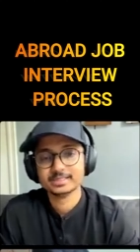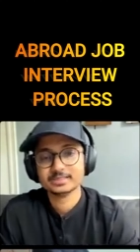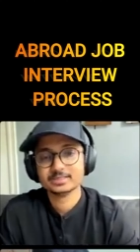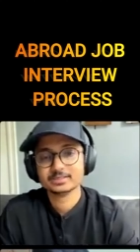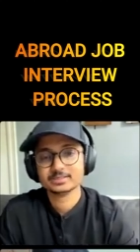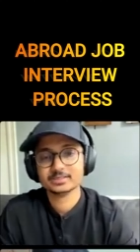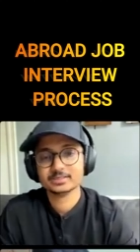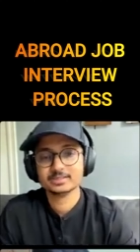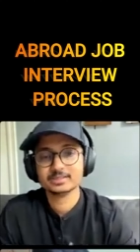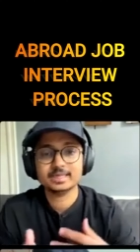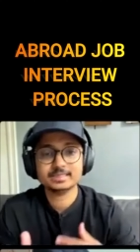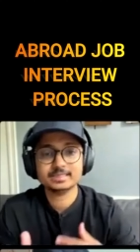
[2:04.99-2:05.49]

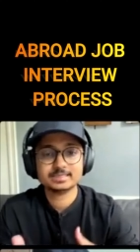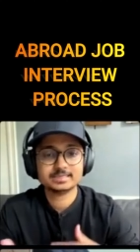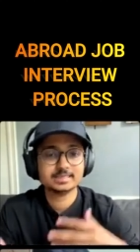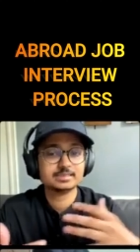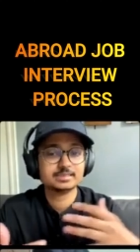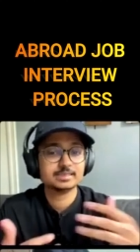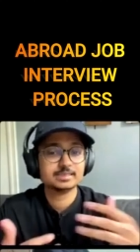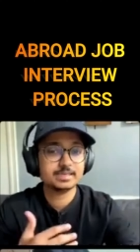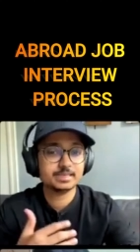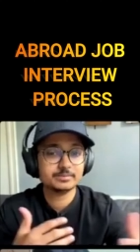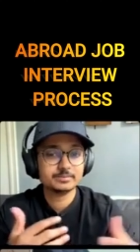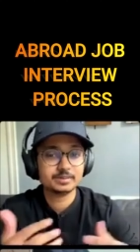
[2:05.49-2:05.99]
So that's a
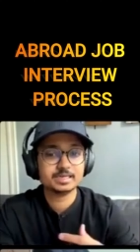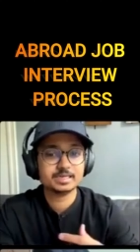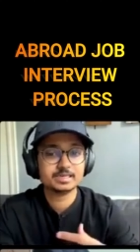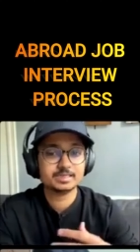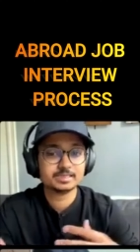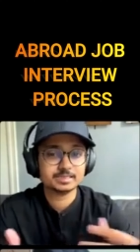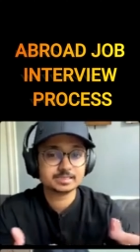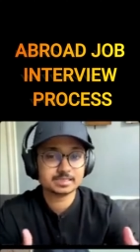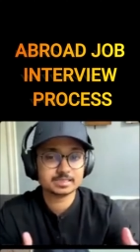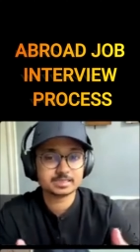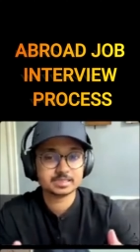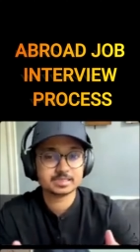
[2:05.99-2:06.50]
30-minute
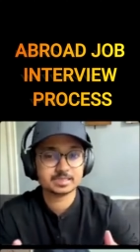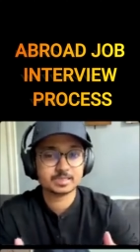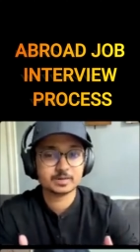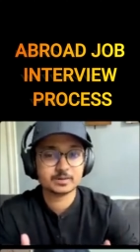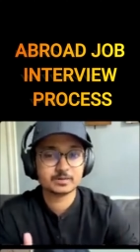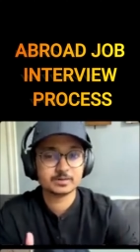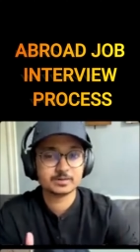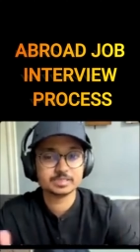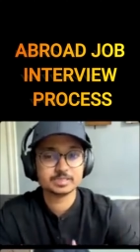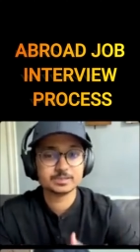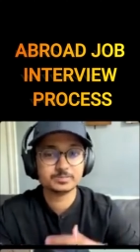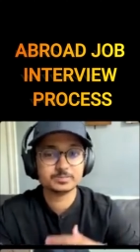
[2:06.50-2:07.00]
discussion
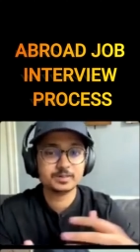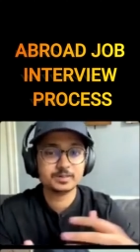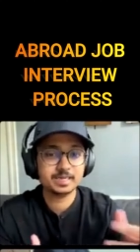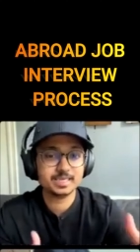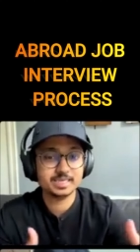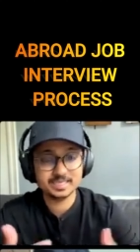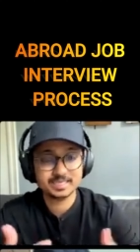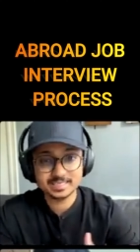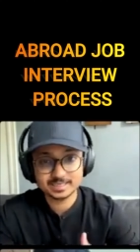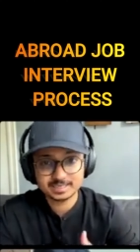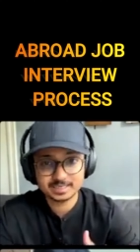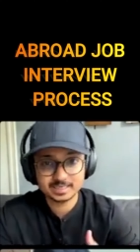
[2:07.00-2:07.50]
round. It's pretty
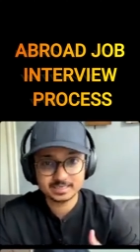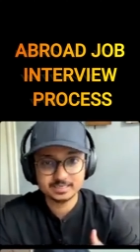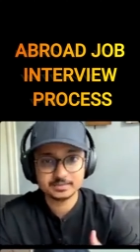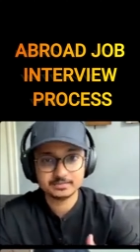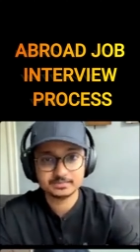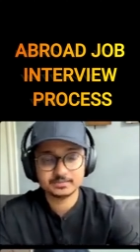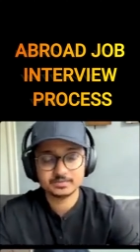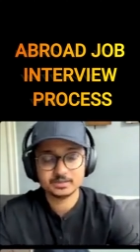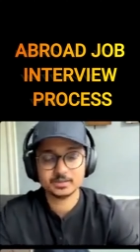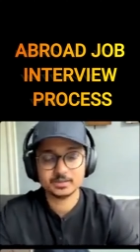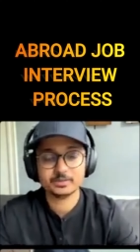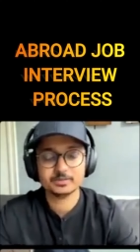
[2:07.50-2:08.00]
easy,
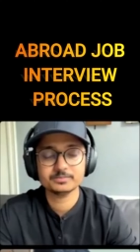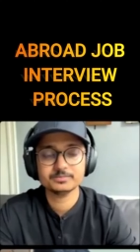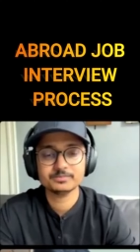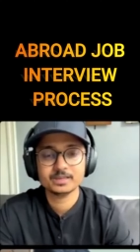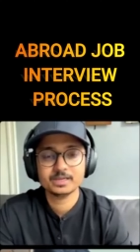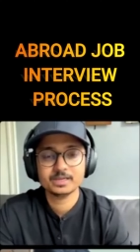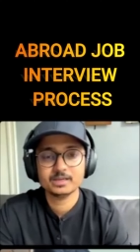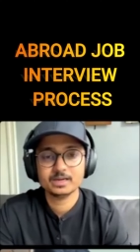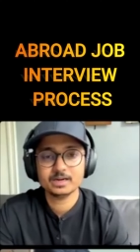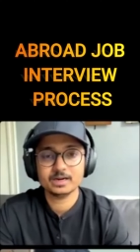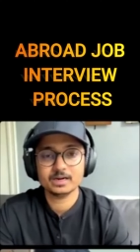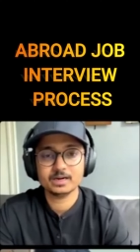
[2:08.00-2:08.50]

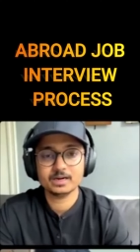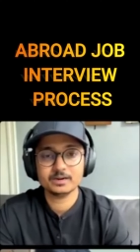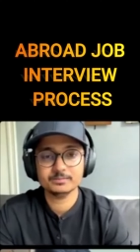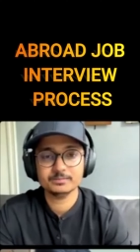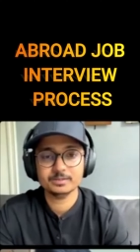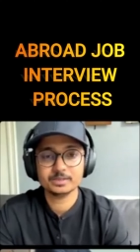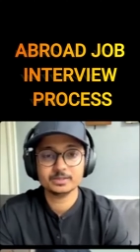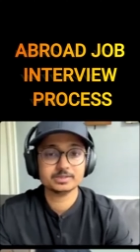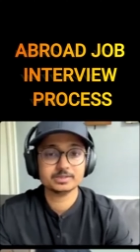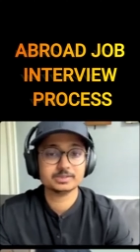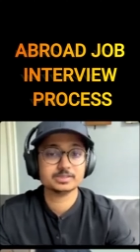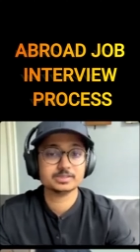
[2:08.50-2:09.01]

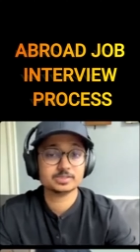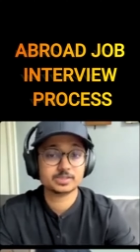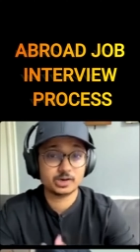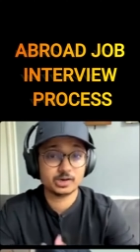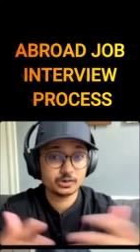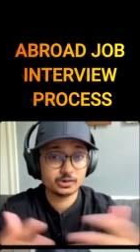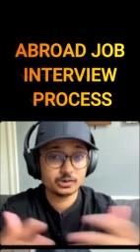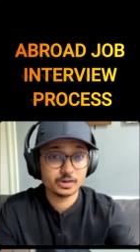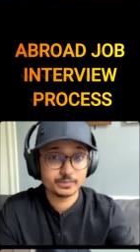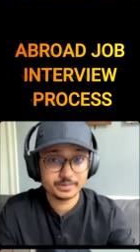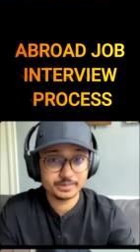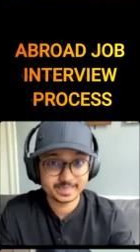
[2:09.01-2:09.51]
because it's
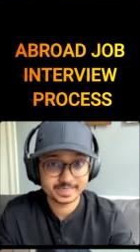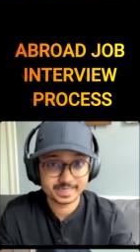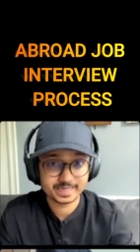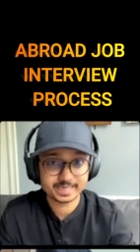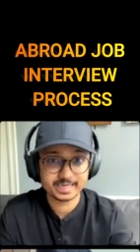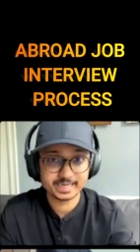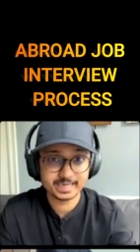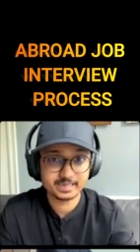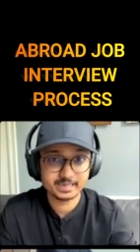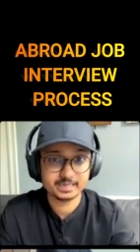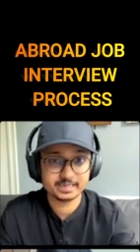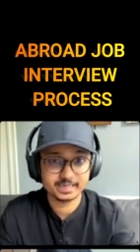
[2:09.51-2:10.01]
not going to be
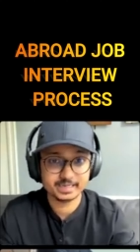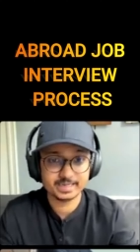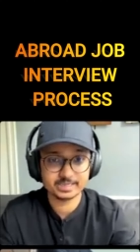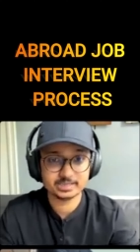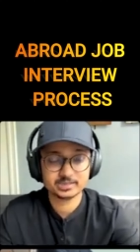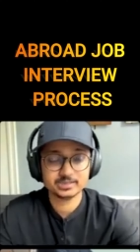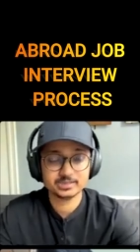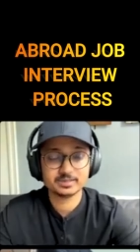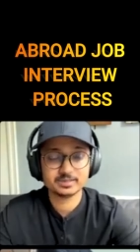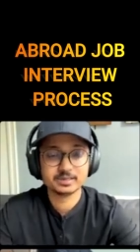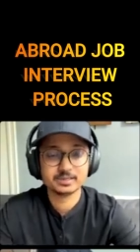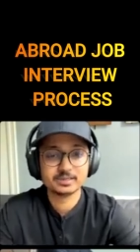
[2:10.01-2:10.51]
technical in
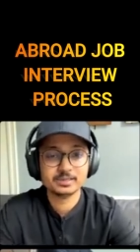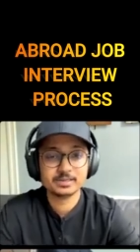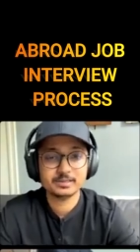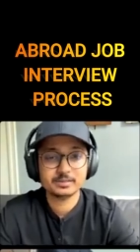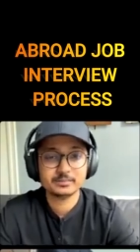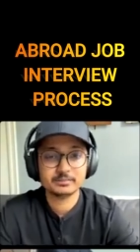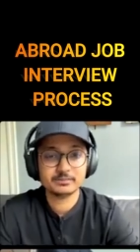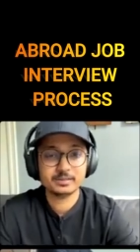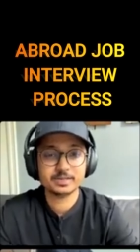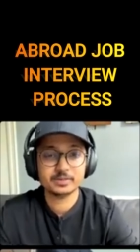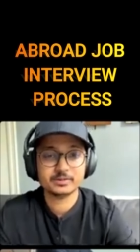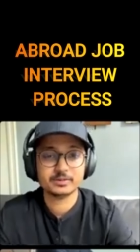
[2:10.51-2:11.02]
nature,
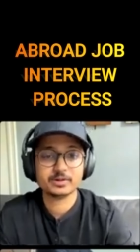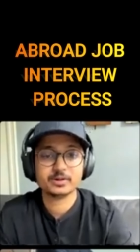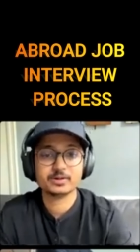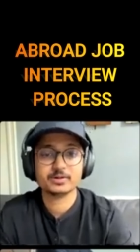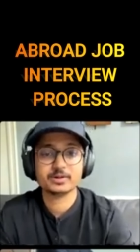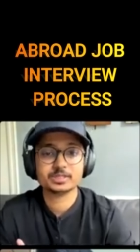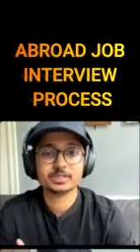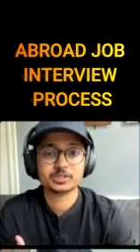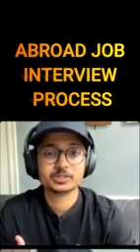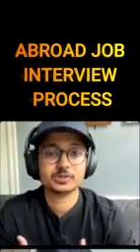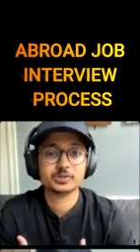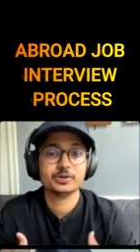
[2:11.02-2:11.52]
but you're
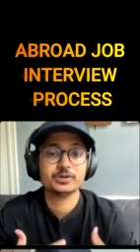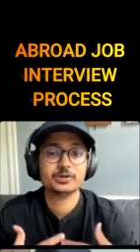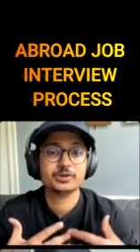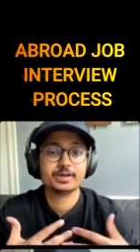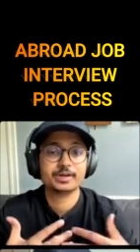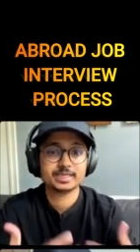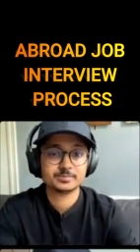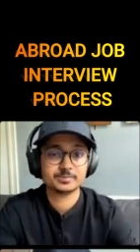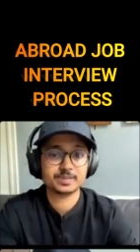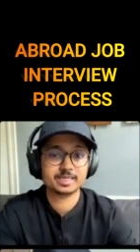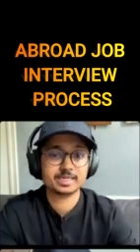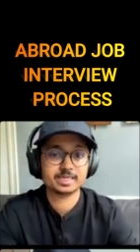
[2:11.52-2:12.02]
going to show your
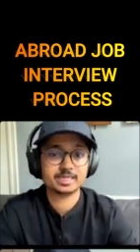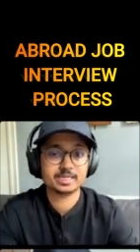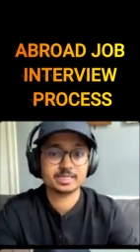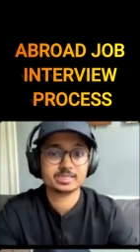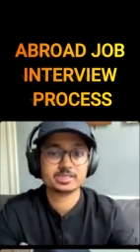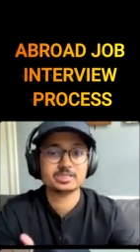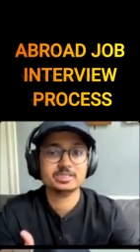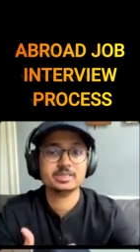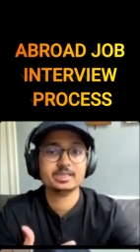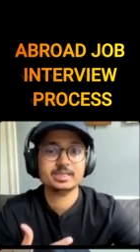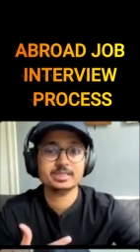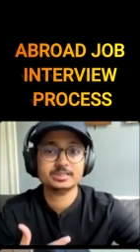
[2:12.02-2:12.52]

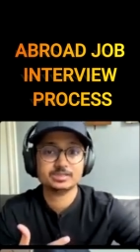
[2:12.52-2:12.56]
expectation.